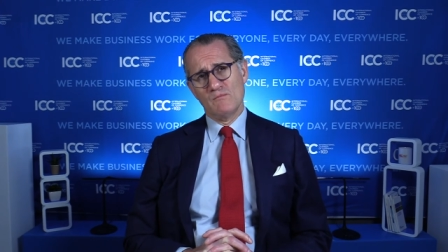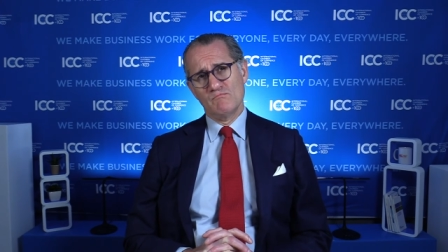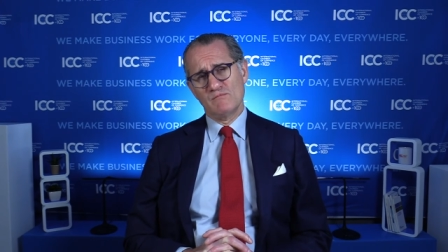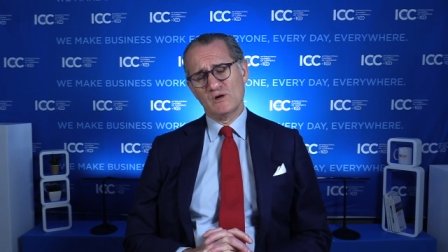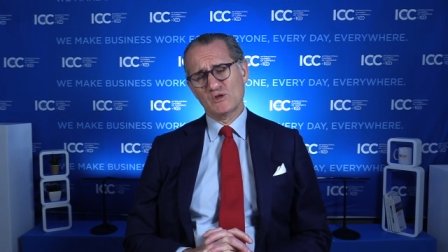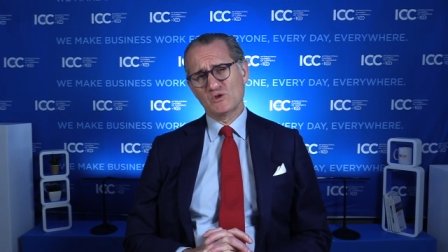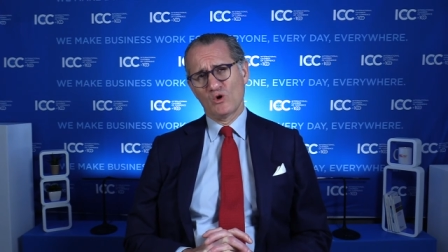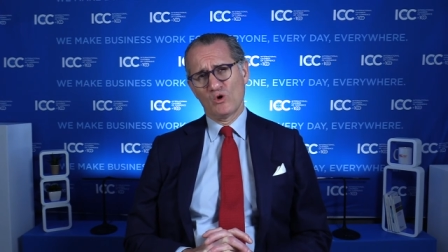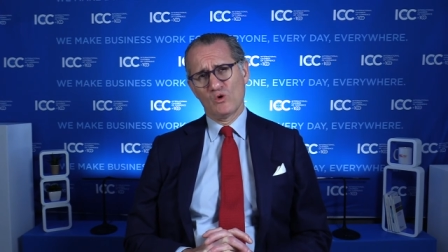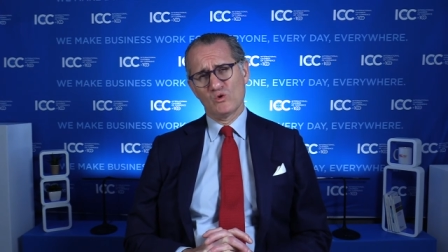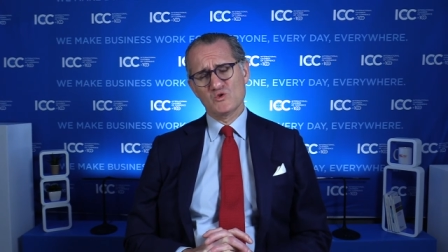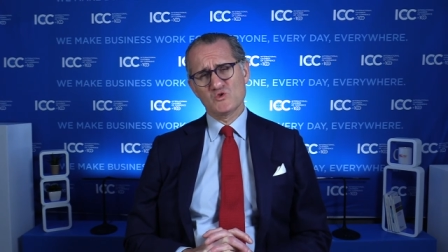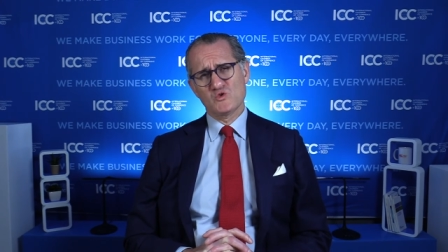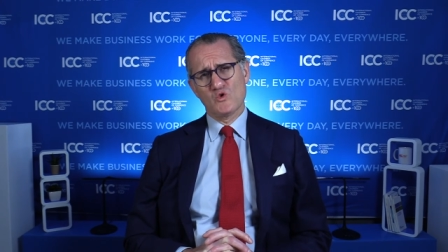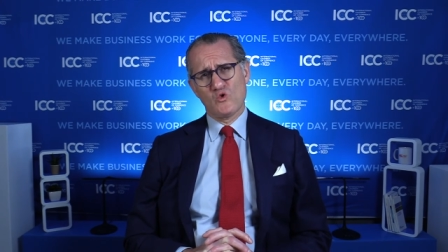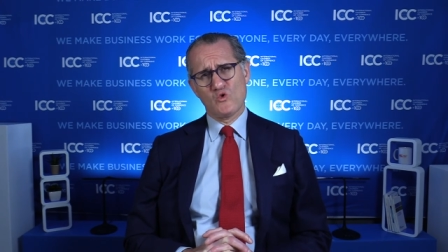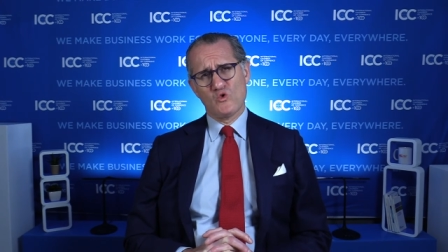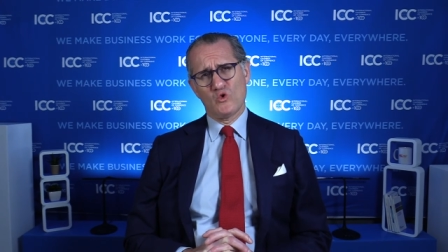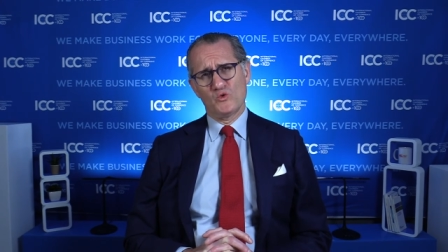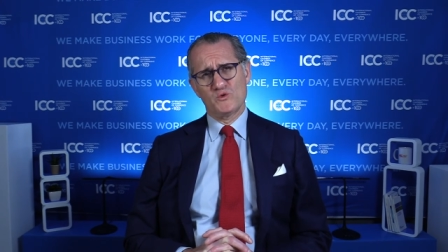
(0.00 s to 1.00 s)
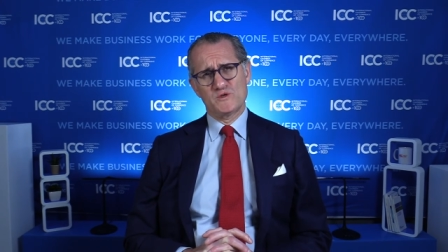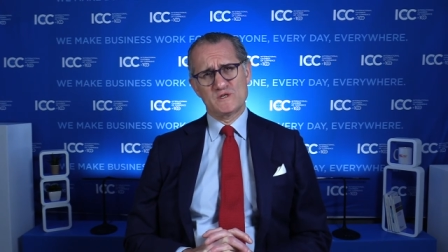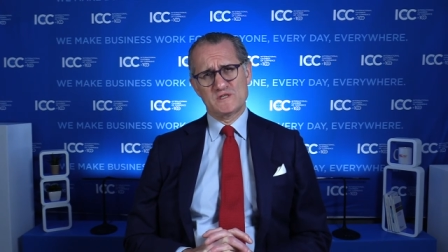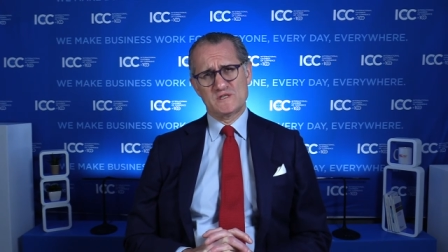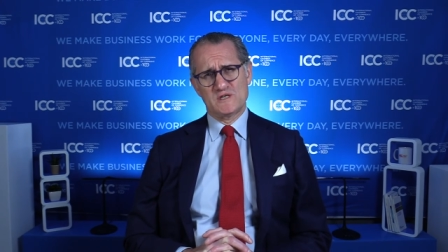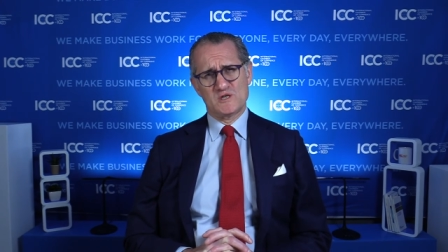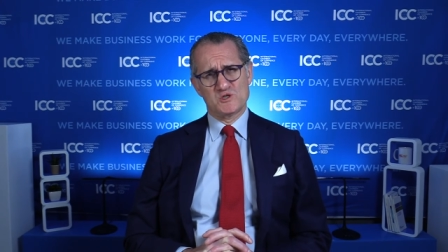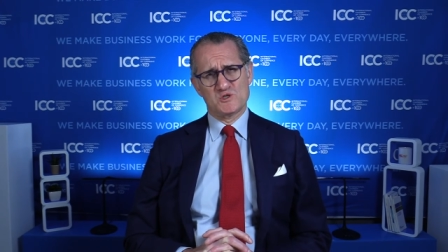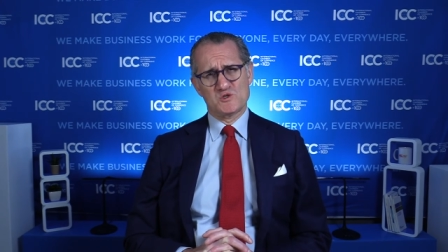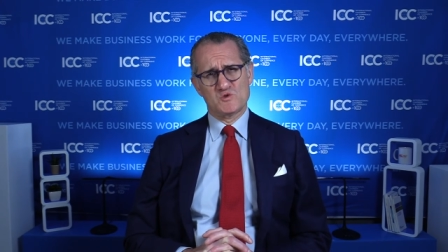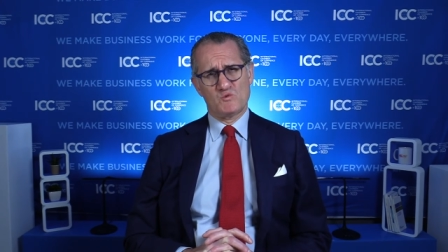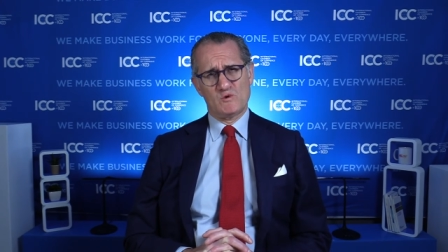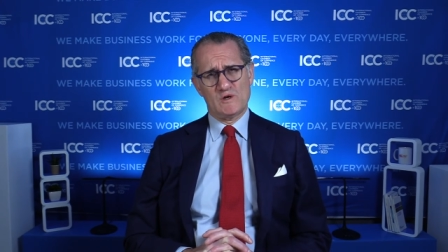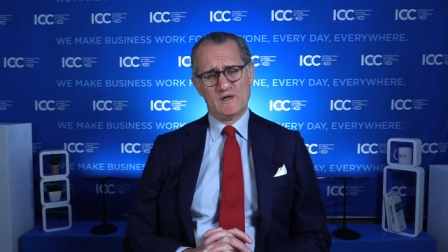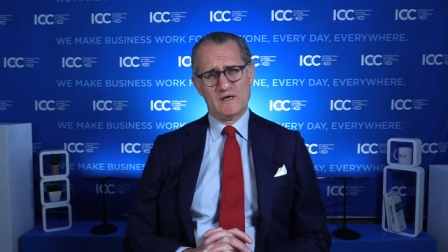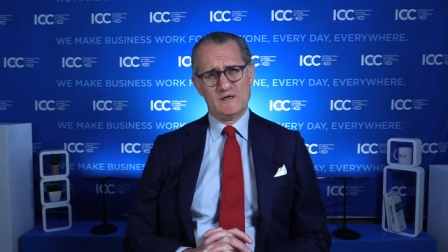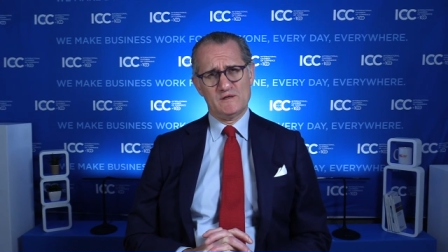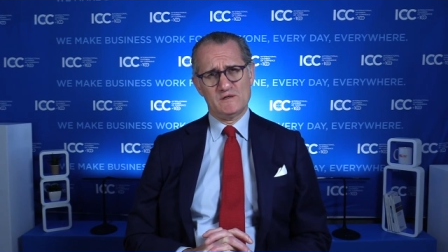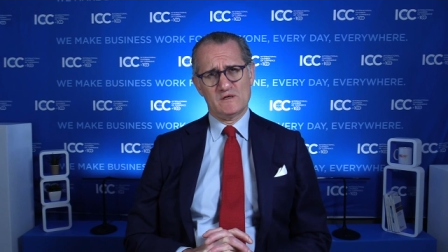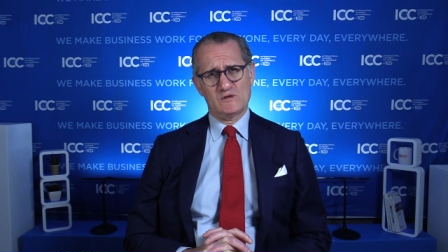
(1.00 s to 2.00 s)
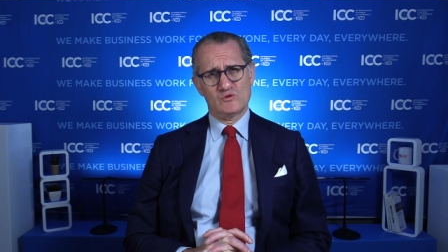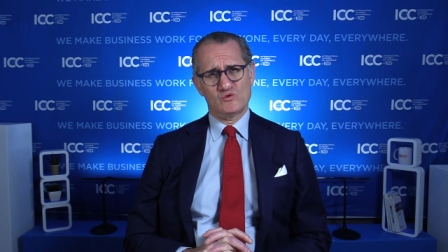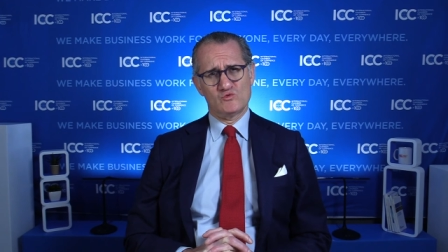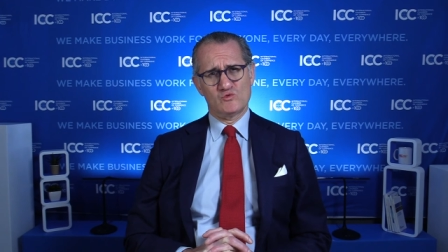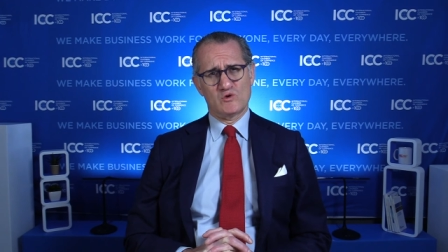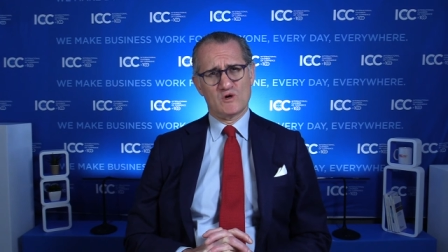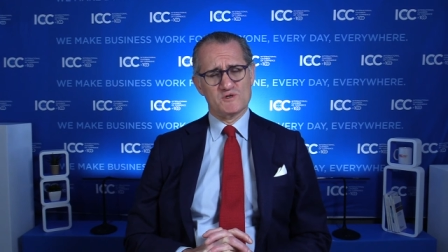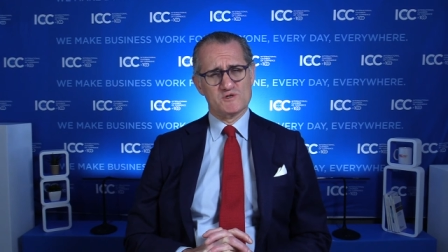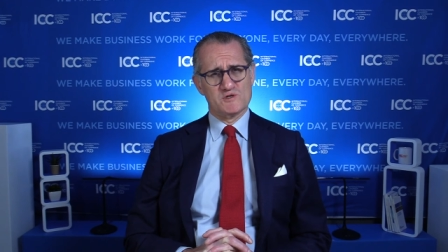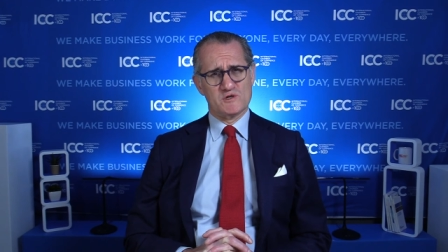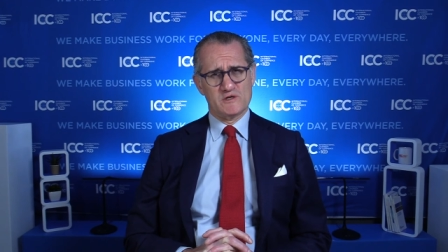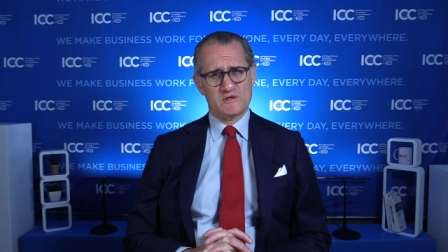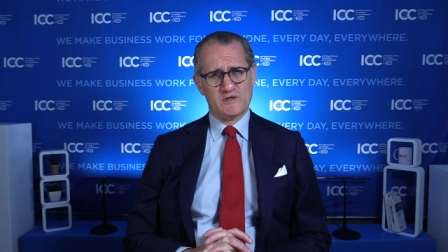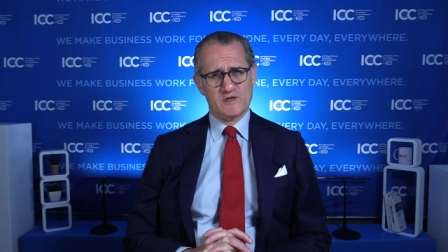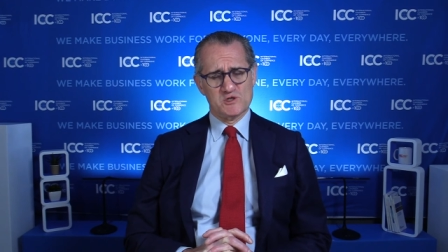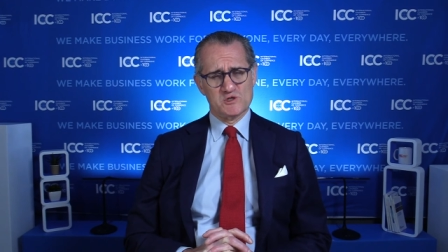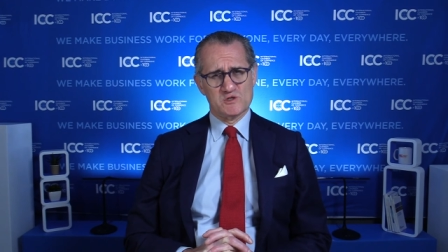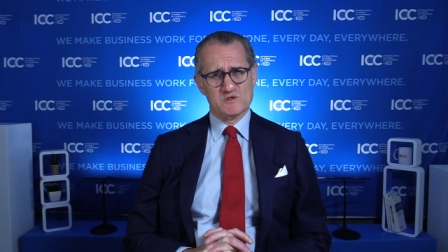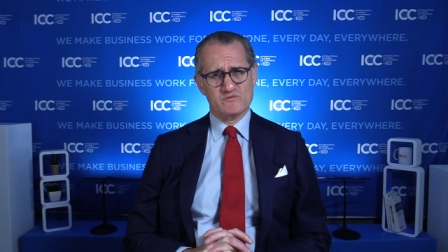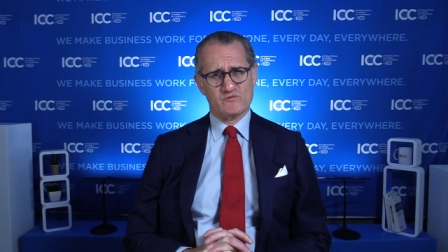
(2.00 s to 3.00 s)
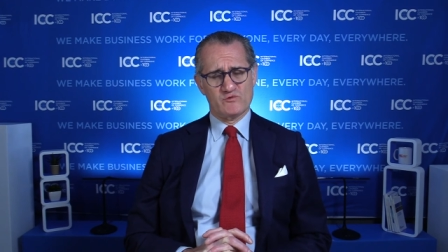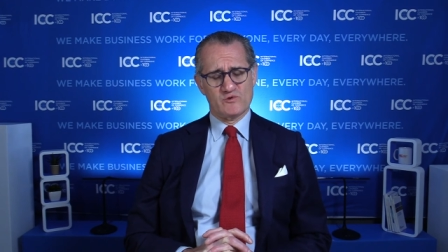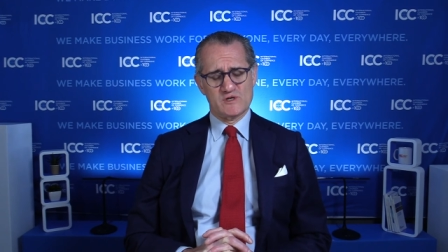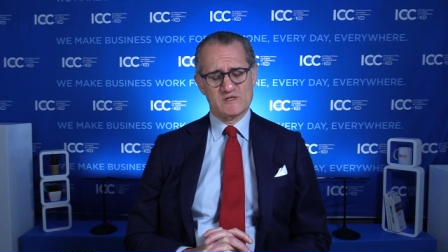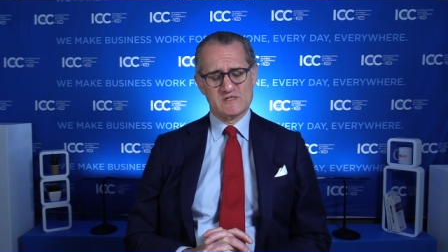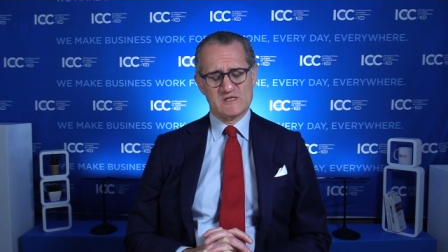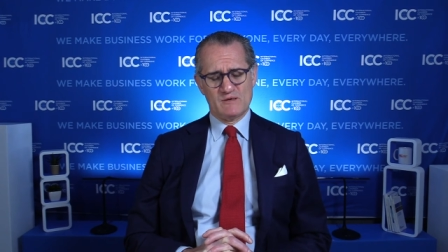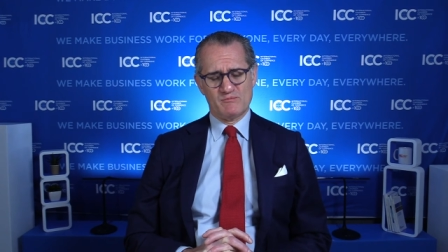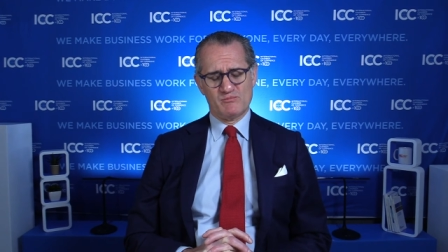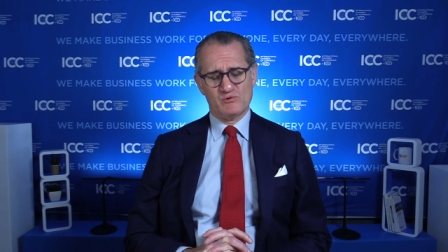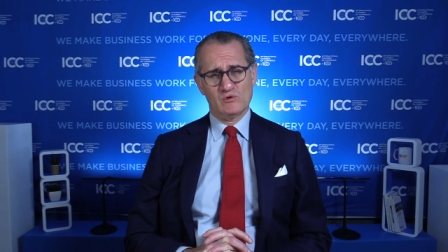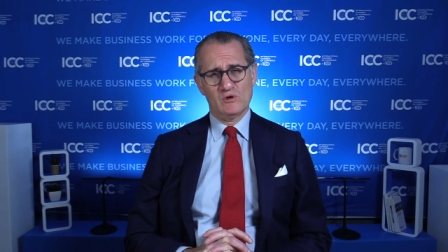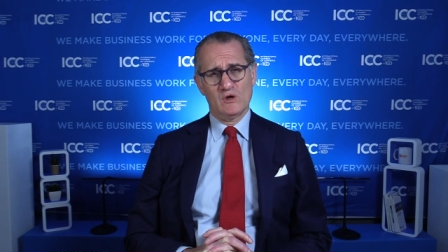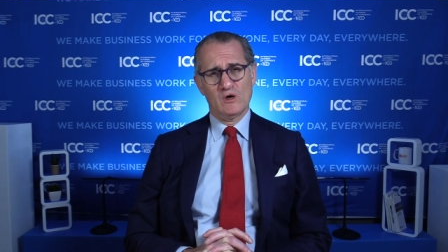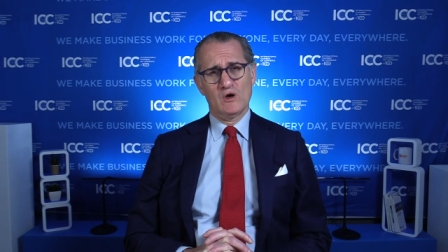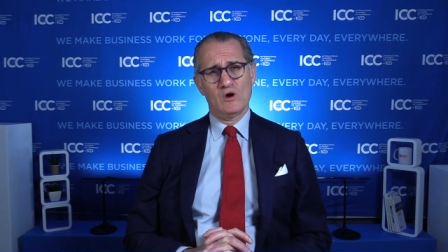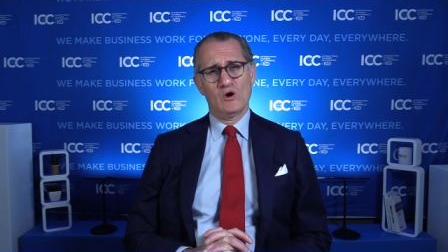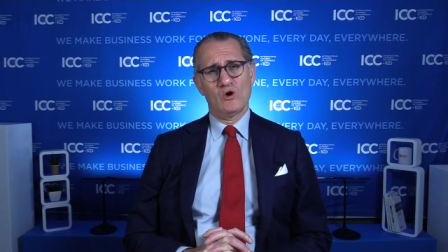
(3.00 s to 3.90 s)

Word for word: but also court decisions relating to consolidations, for example,